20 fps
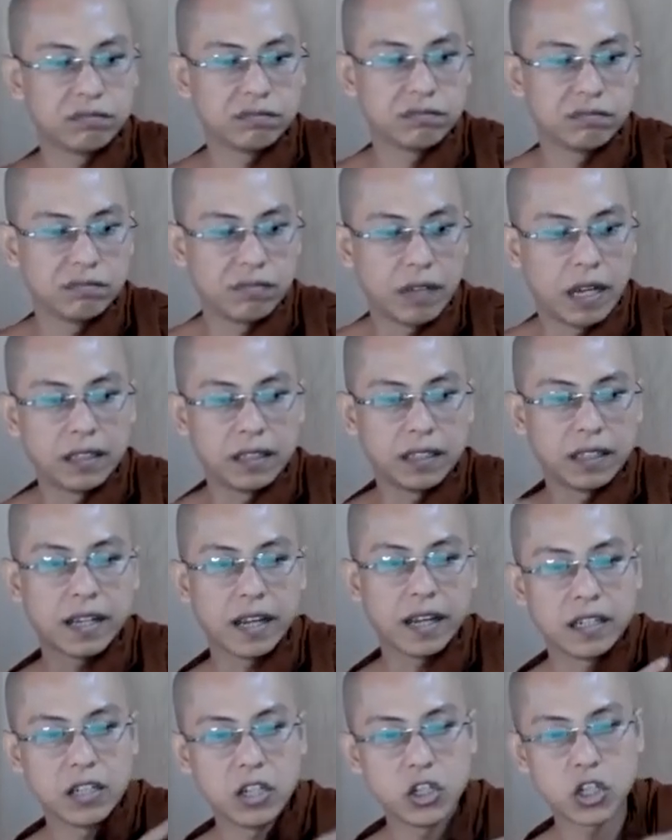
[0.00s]
by the
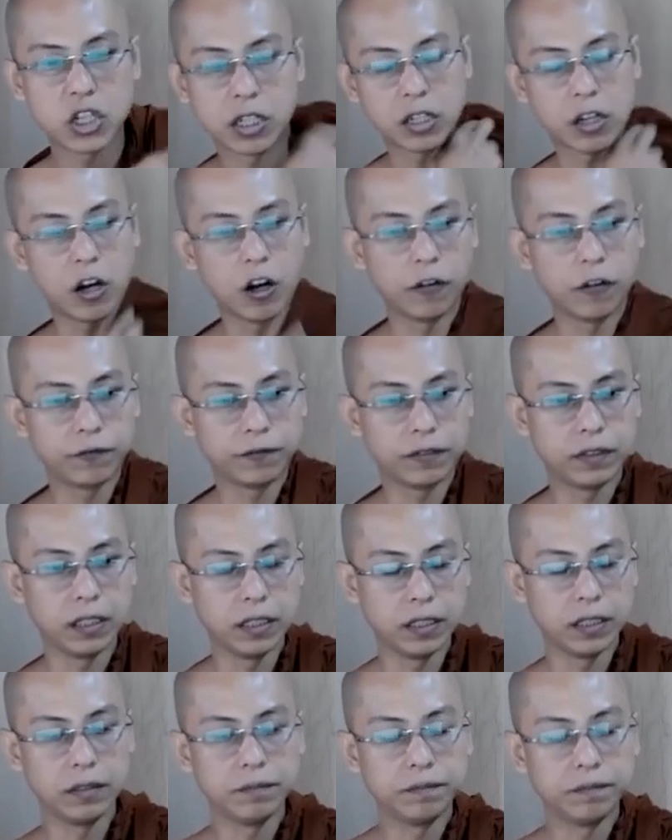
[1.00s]
condition of
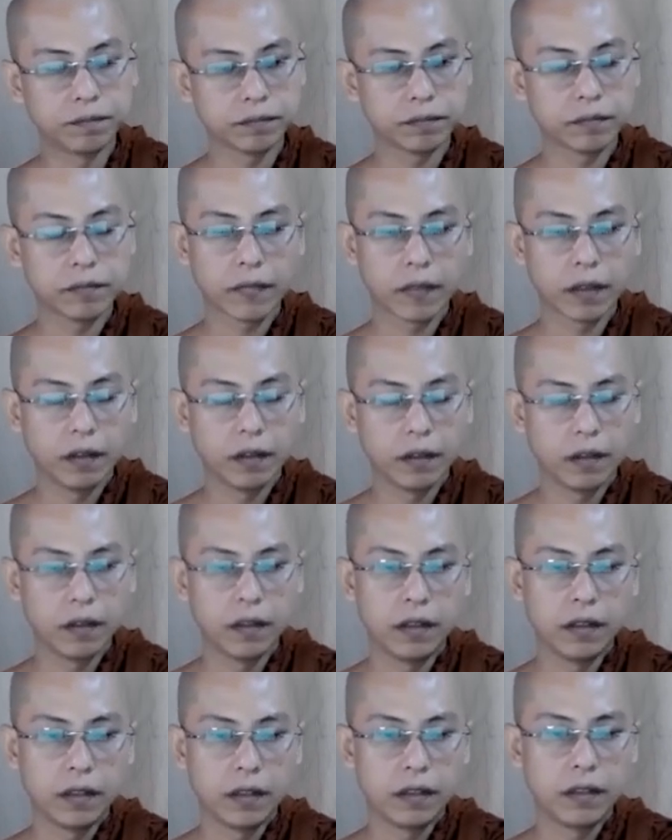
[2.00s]
the
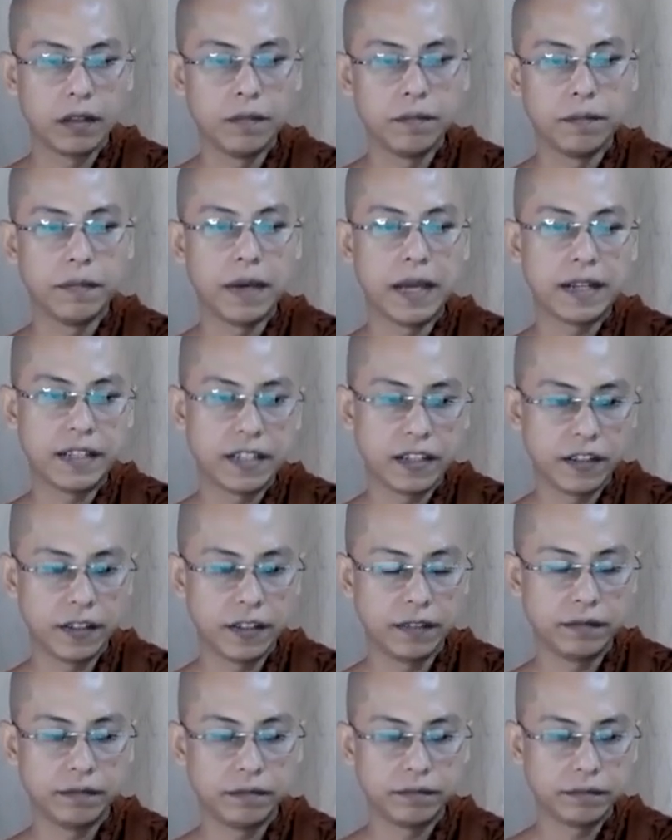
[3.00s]
mental
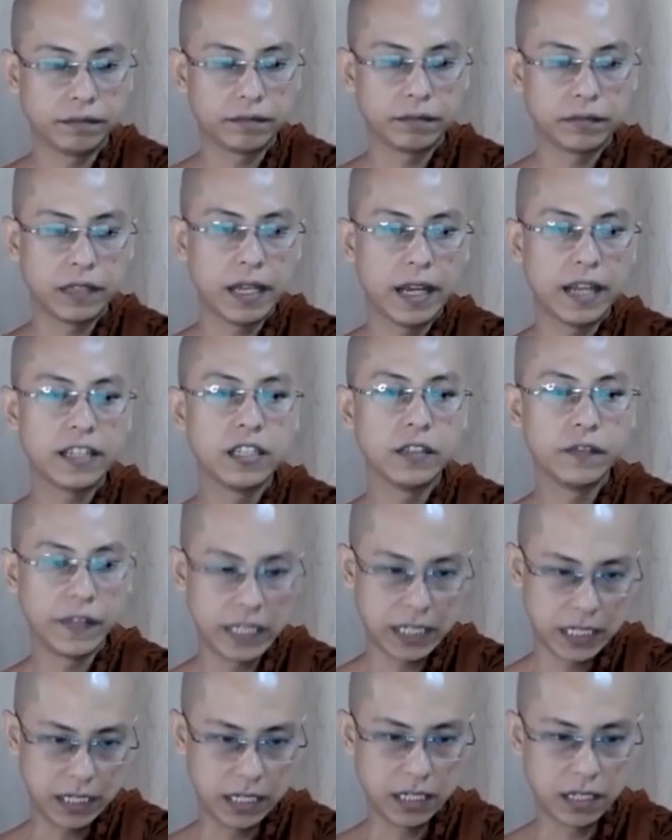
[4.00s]

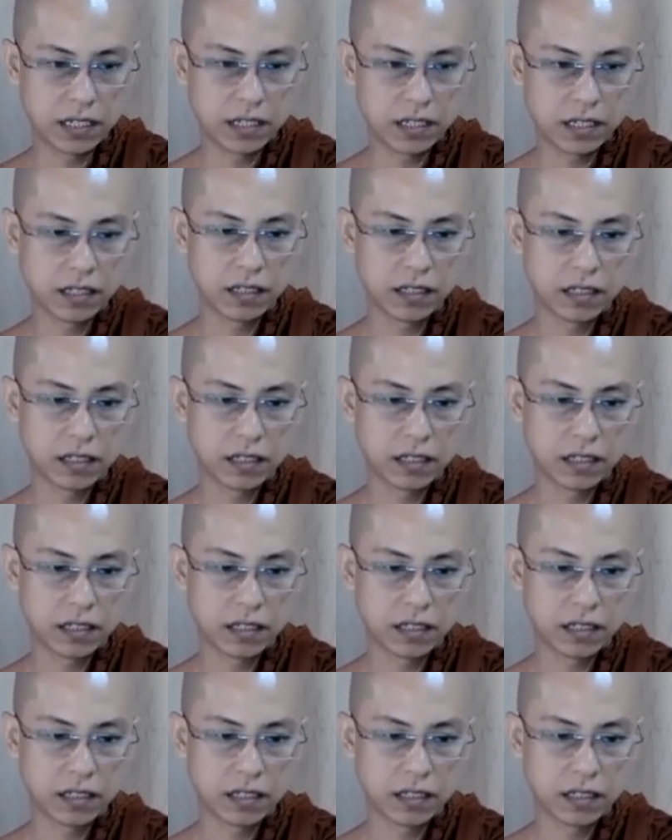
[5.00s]
activities.